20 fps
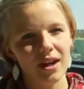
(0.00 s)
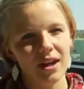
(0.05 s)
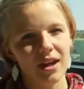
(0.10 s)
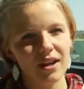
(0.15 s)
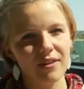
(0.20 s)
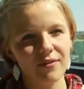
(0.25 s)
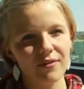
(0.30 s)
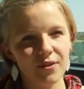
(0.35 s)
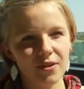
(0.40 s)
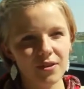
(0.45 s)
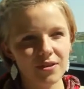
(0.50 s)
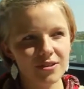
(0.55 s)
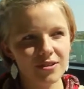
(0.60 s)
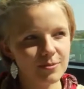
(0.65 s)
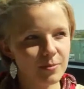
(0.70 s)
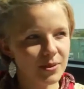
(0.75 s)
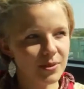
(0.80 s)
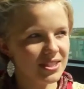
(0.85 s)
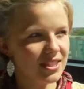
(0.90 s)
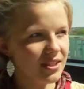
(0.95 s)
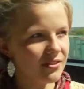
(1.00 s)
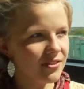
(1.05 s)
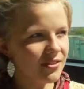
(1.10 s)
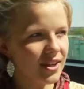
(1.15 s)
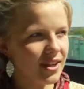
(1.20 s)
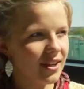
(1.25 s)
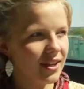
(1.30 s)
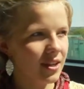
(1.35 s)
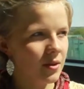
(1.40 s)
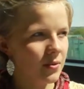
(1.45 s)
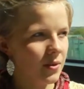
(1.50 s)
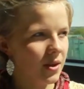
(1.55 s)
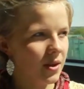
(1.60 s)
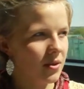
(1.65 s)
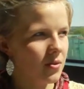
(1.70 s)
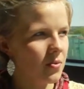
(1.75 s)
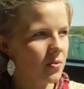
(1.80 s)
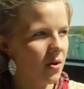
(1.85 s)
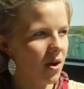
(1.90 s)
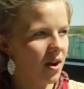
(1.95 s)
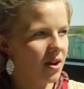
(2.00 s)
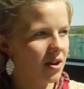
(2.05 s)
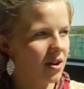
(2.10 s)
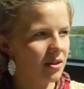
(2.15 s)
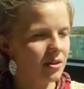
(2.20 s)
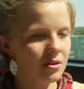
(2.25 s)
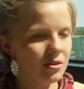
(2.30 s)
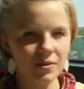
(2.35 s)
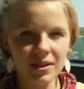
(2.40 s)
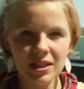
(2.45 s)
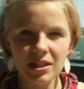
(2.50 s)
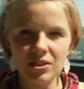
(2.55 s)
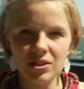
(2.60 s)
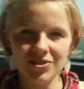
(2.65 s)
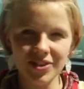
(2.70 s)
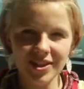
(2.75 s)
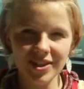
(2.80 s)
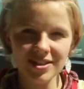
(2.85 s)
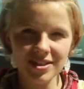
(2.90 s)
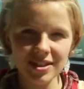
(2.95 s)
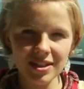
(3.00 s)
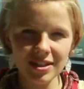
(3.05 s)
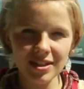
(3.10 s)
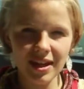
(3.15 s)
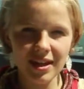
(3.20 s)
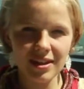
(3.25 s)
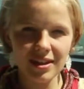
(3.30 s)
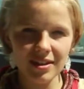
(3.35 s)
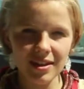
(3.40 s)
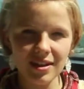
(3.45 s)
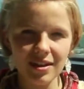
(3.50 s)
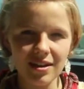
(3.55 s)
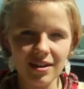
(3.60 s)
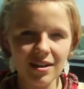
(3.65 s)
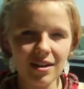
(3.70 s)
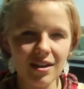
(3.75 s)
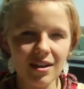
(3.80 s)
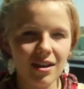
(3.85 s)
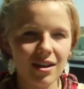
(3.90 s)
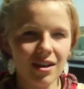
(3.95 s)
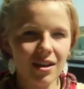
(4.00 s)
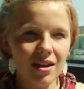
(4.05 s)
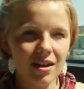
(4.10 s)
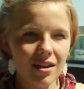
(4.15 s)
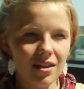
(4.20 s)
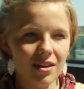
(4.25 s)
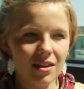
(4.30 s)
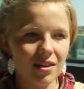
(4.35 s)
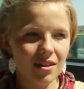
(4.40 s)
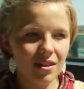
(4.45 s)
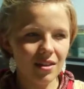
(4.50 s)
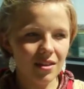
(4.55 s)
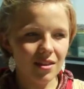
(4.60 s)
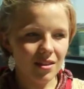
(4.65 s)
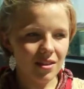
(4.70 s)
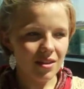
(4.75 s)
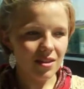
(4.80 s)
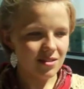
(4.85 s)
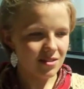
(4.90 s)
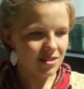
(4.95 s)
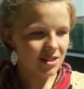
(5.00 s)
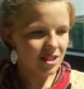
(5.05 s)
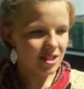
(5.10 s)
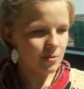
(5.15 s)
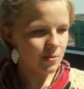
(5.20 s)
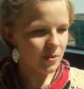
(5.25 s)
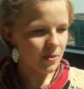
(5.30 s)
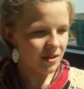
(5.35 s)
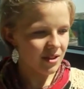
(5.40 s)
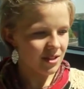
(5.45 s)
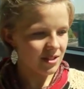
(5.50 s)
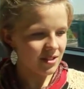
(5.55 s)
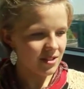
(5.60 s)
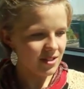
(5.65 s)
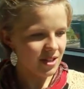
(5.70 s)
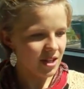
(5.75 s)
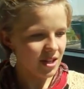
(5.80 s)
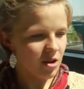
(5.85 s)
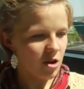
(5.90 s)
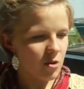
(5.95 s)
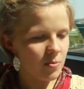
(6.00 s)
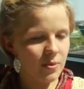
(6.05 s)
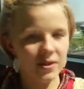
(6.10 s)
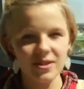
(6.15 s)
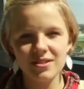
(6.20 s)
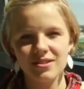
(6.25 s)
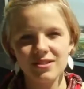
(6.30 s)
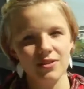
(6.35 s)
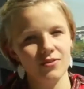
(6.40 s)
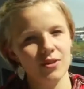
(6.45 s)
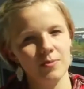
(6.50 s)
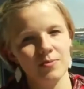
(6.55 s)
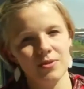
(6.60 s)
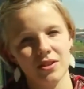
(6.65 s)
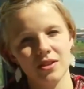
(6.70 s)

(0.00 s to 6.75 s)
If you're specific in what you want and you really trust it, I think this experience can open itself up